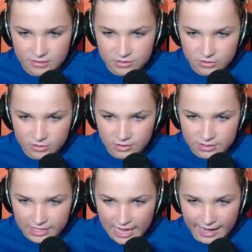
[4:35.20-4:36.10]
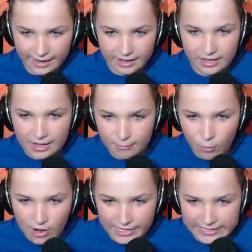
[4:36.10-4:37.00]
Dude, Dad, I'm
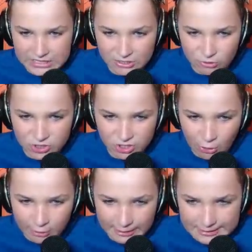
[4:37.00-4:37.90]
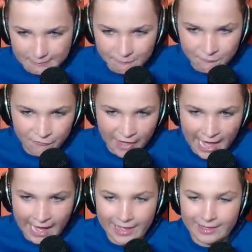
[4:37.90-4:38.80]
walking so slow because I'm
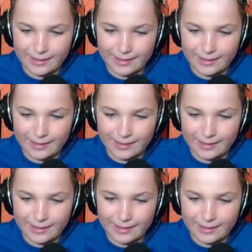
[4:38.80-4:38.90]
fat.